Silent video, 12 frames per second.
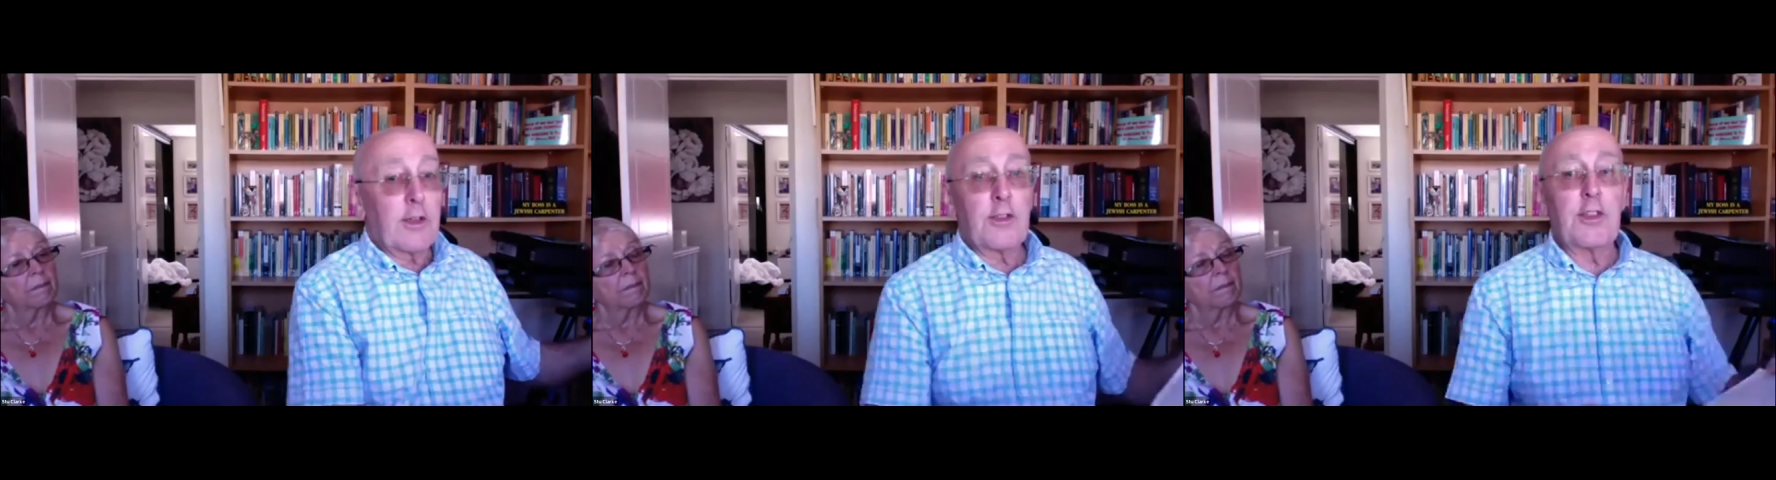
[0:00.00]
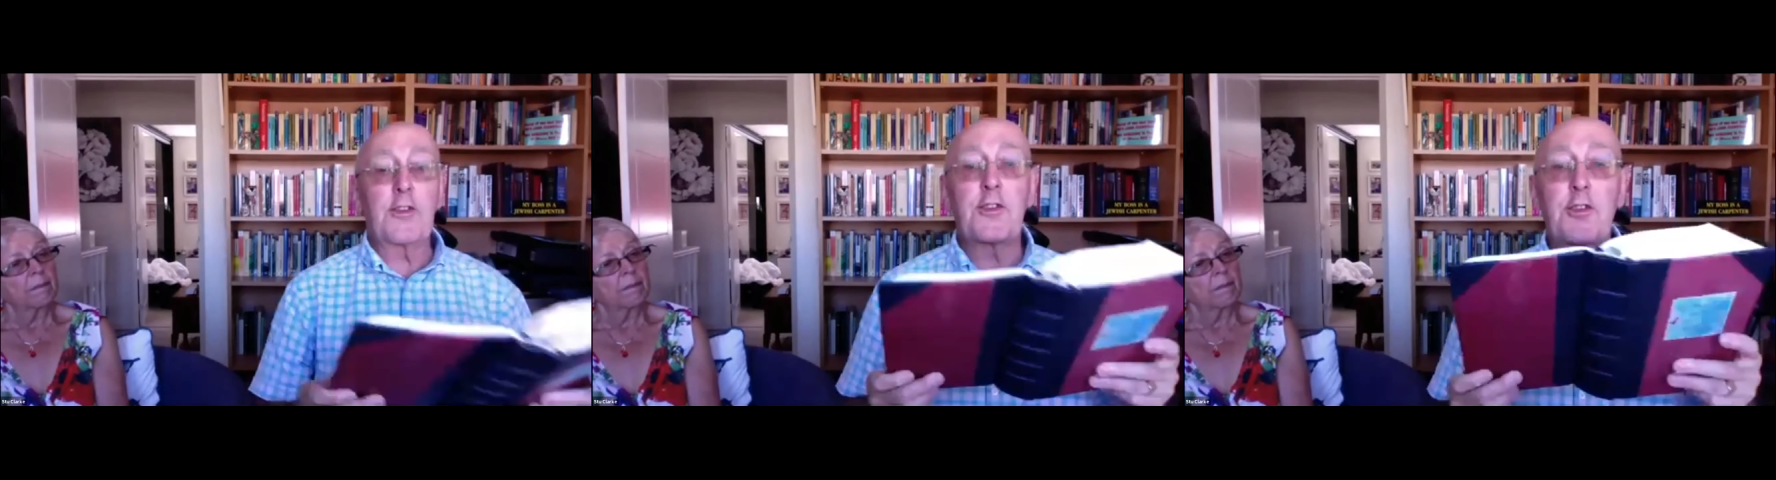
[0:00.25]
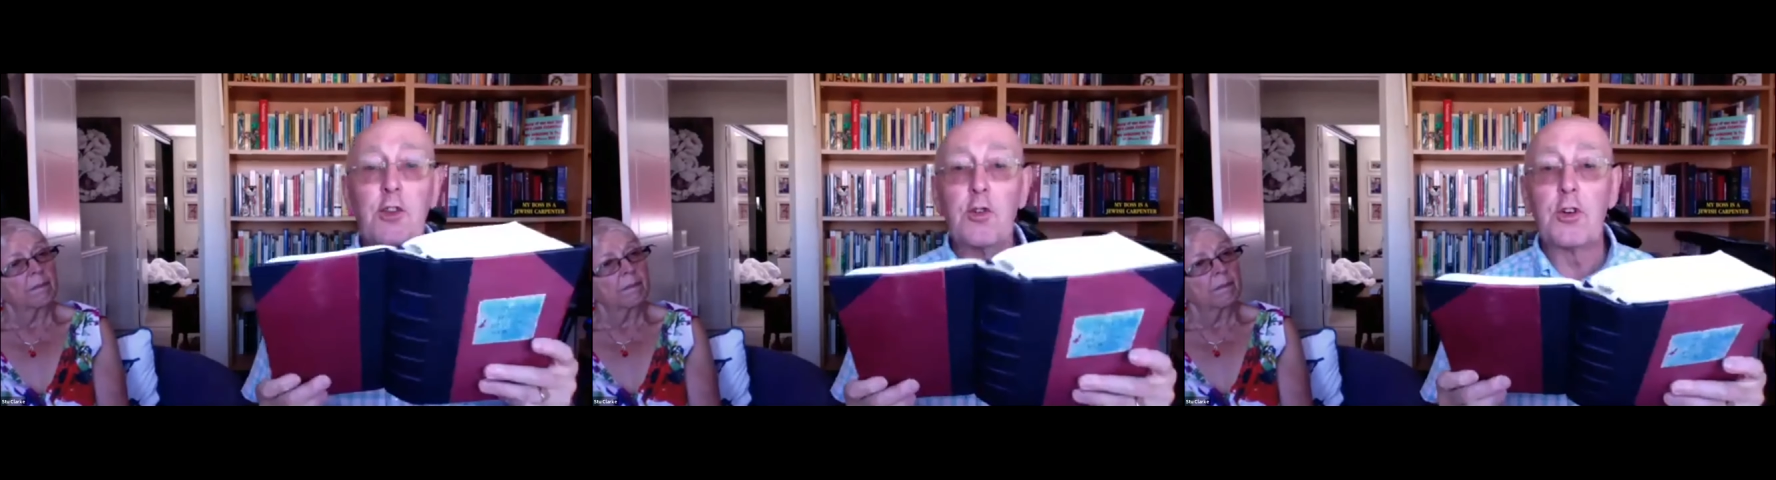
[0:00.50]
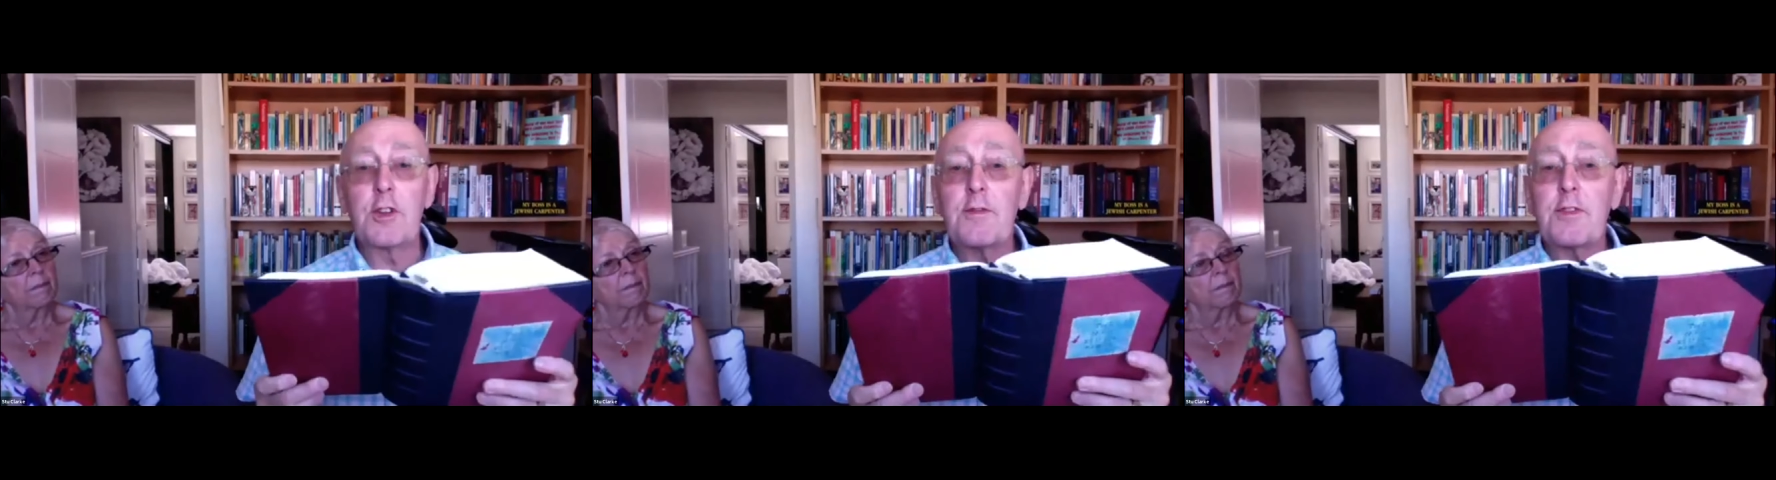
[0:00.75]
the
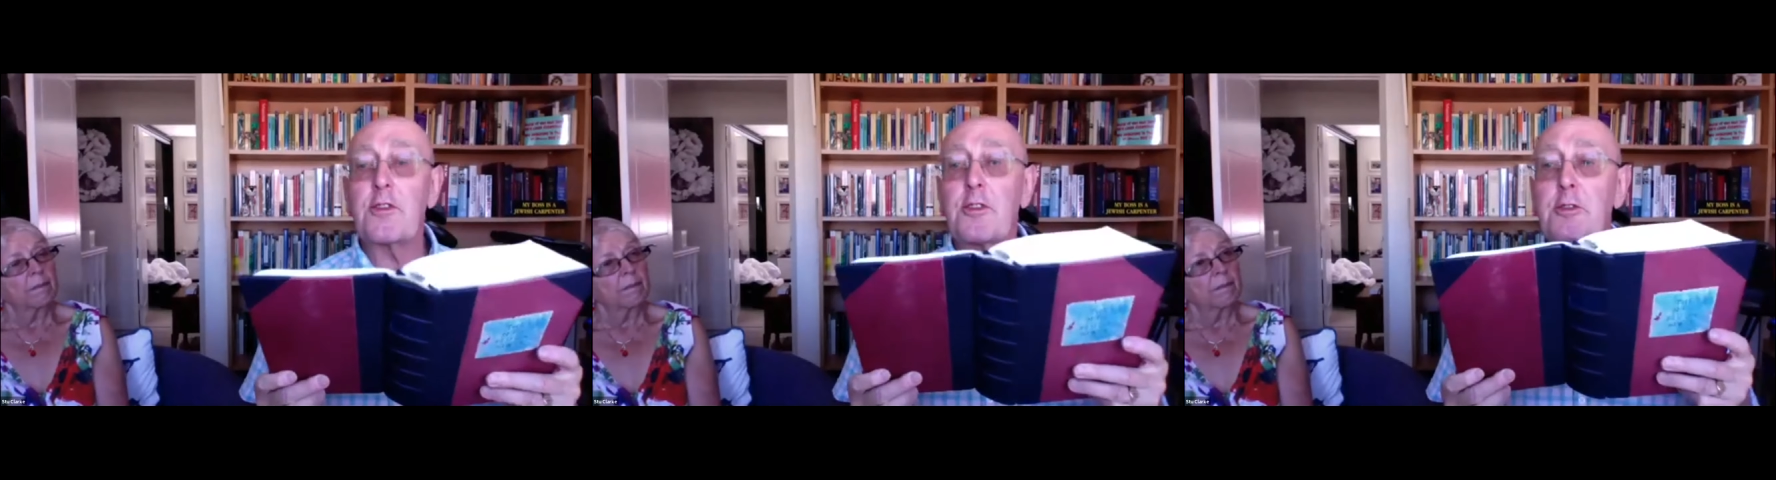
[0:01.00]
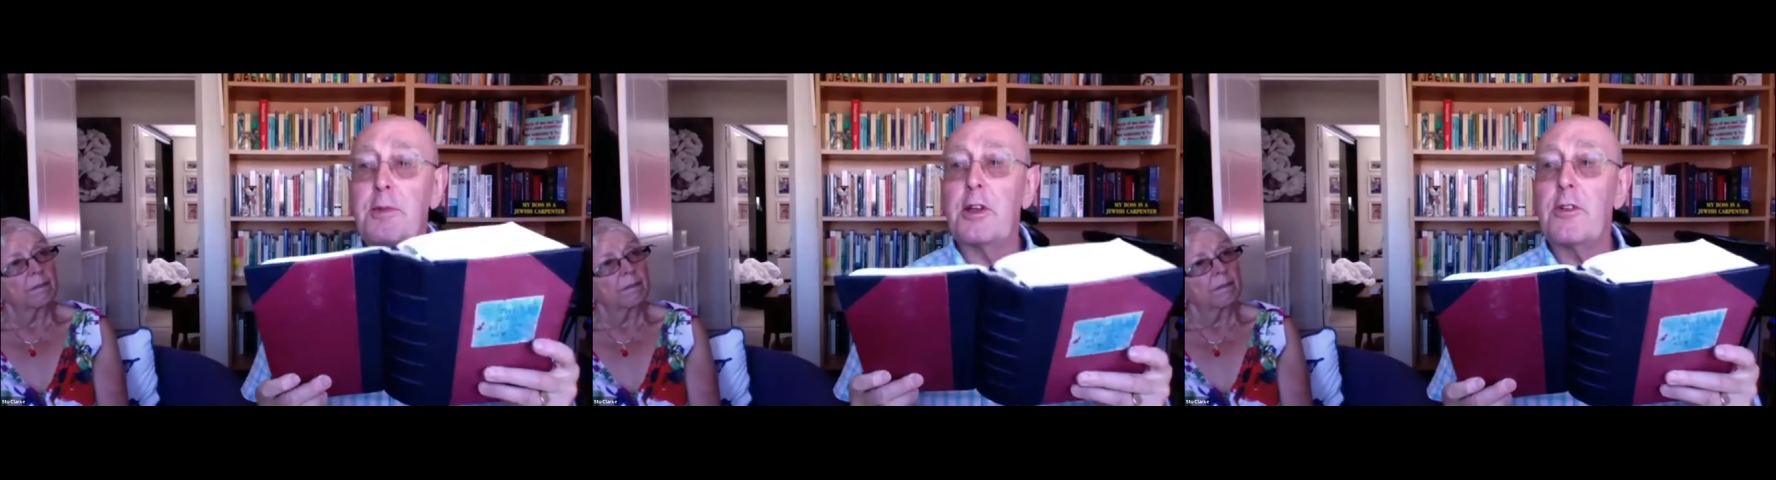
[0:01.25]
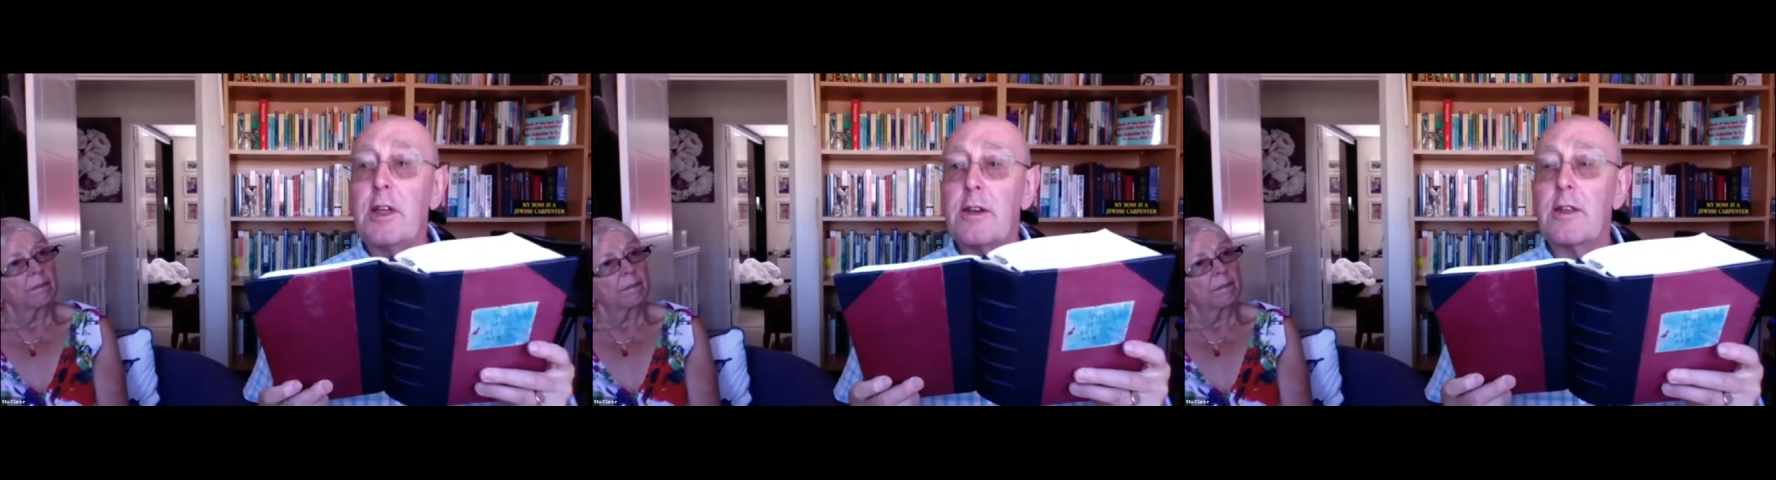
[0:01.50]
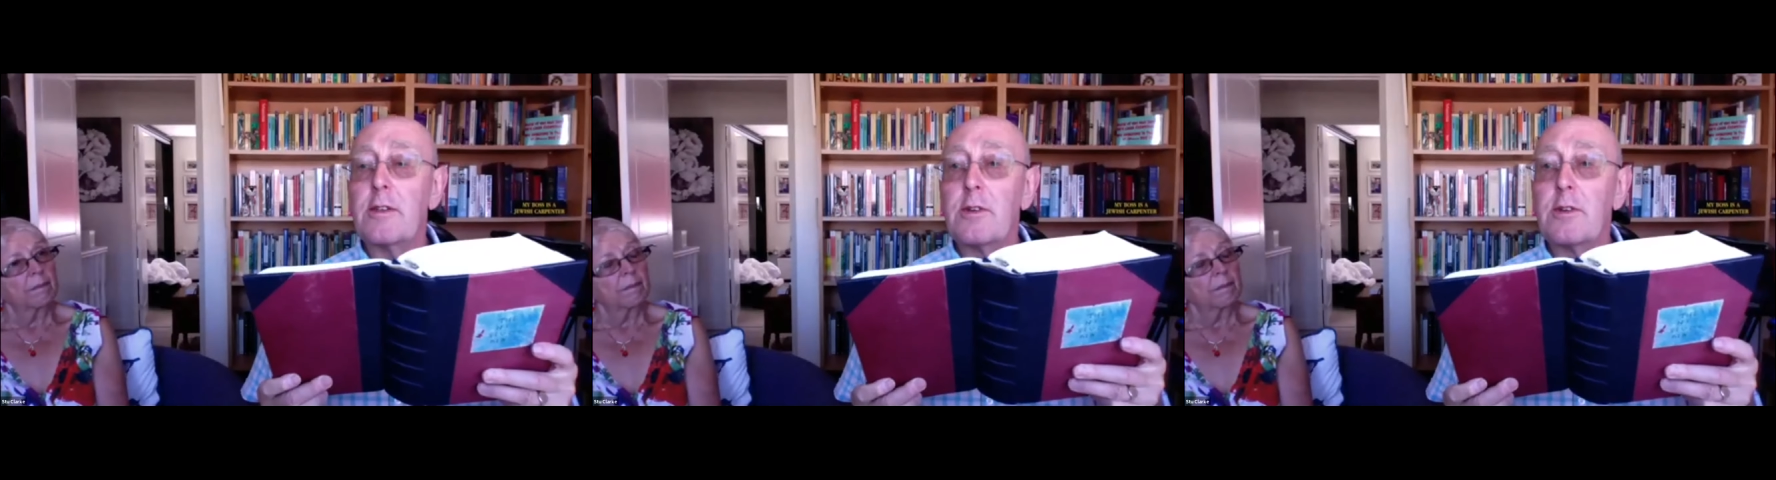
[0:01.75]
sword of the Spirit,